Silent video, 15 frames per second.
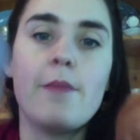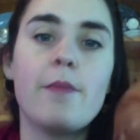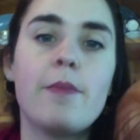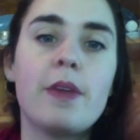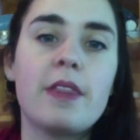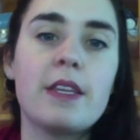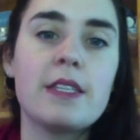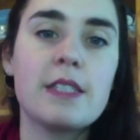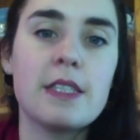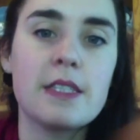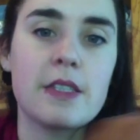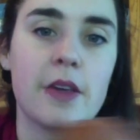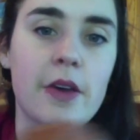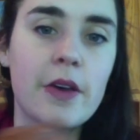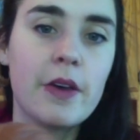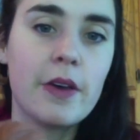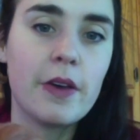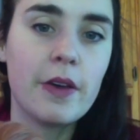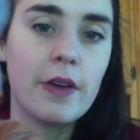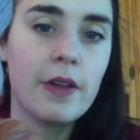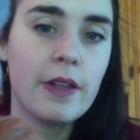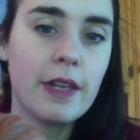but this is
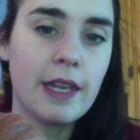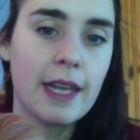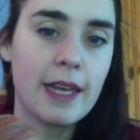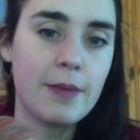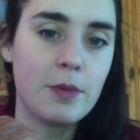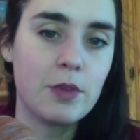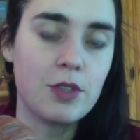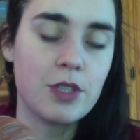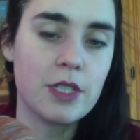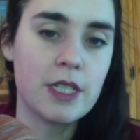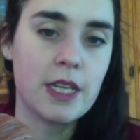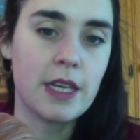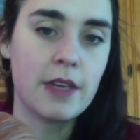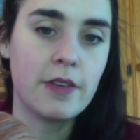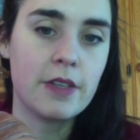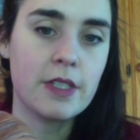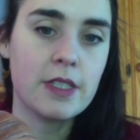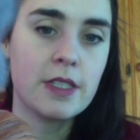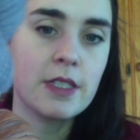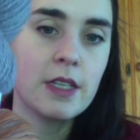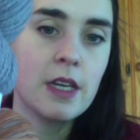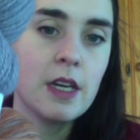her label just here.
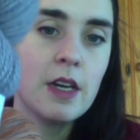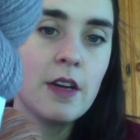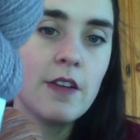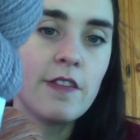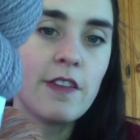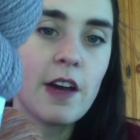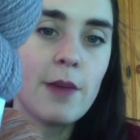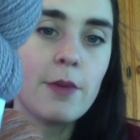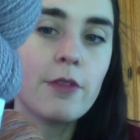It's Fibre